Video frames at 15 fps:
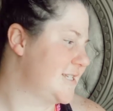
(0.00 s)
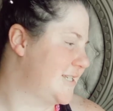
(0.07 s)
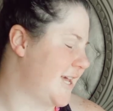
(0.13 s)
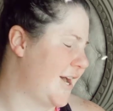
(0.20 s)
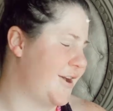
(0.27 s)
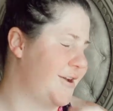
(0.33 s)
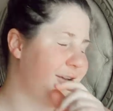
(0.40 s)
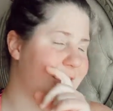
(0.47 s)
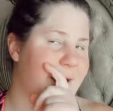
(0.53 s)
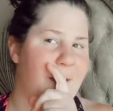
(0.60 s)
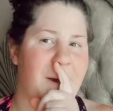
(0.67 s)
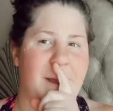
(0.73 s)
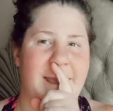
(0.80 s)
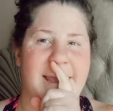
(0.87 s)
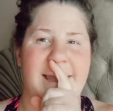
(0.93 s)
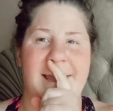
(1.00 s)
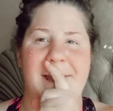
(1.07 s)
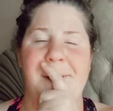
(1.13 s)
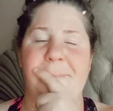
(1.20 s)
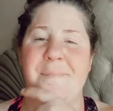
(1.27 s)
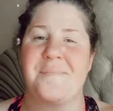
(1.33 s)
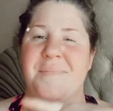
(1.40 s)
So yeah,
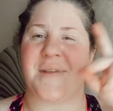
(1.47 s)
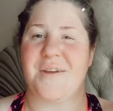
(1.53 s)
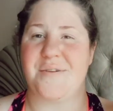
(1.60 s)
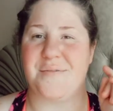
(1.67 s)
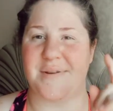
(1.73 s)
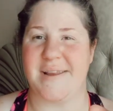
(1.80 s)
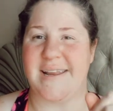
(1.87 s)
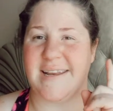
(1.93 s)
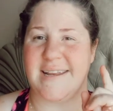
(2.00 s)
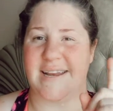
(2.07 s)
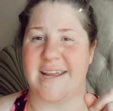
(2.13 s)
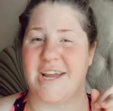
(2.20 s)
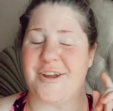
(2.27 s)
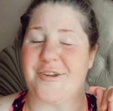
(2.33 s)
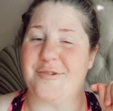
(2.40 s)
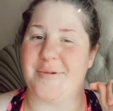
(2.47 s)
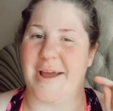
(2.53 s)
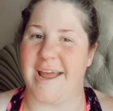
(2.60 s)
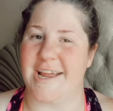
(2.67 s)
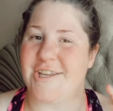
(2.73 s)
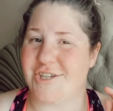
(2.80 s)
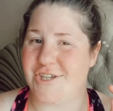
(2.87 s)
he really did a
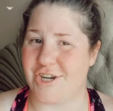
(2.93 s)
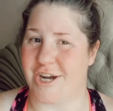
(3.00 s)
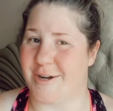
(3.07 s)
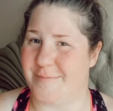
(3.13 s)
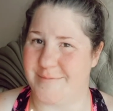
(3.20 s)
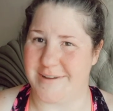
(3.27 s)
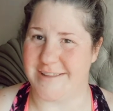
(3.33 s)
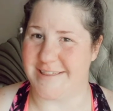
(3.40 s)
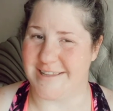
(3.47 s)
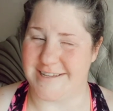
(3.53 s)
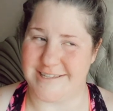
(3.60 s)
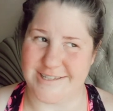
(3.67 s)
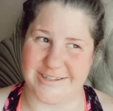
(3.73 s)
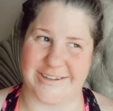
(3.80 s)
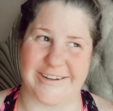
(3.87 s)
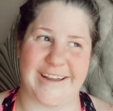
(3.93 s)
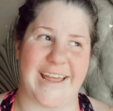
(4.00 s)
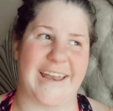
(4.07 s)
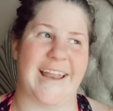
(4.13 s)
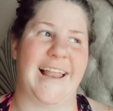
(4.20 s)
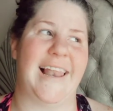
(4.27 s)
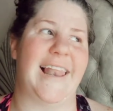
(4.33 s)
great job with this song,
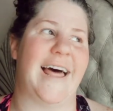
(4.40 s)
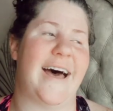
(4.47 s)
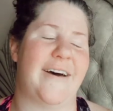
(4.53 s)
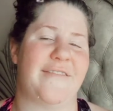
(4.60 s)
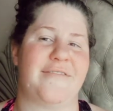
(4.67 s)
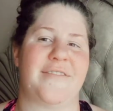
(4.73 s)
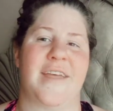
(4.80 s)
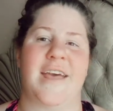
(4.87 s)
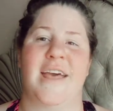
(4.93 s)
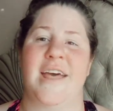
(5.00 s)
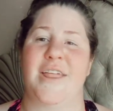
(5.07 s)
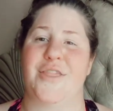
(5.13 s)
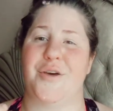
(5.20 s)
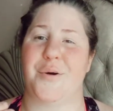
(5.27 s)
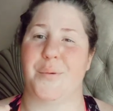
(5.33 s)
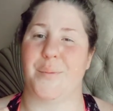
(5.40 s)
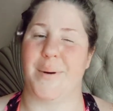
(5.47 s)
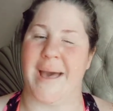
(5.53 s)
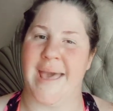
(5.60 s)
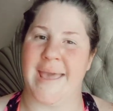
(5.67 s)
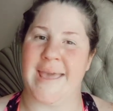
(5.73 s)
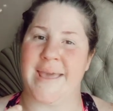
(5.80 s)
and I love the
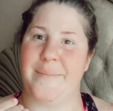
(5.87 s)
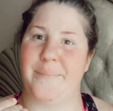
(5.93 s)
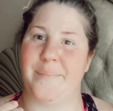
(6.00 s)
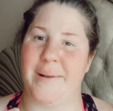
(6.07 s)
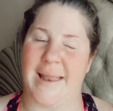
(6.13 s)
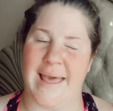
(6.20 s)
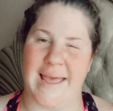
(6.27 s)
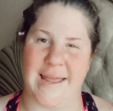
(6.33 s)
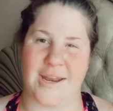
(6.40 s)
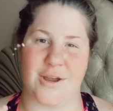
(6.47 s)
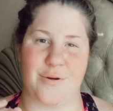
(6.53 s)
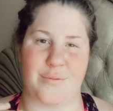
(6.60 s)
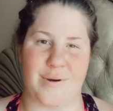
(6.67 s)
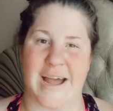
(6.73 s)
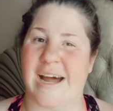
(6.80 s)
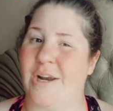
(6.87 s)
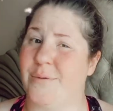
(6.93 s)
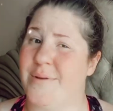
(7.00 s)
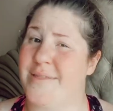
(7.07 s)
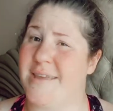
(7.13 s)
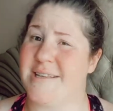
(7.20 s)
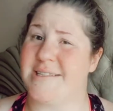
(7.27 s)
way he played around
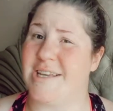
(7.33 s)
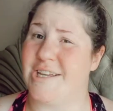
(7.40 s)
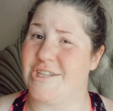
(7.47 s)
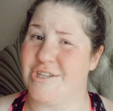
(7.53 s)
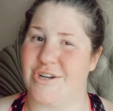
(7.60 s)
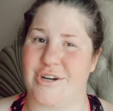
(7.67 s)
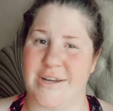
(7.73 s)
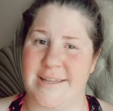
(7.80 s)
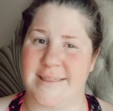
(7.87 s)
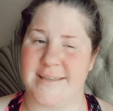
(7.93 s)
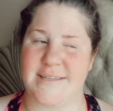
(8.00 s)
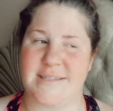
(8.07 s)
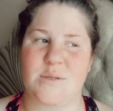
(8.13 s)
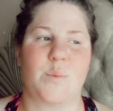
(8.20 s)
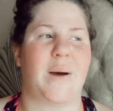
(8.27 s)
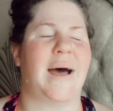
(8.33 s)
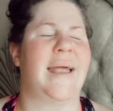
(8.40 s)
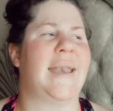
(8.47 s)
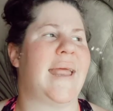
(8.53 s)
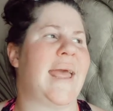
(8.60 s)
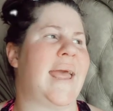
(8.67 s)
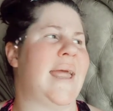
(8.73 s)
with his guitar in this
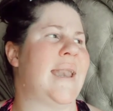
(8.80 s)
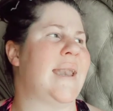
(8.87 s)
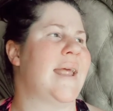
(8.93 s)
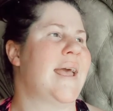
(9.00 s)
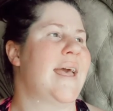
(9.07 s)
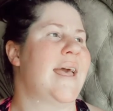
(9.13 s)
one, and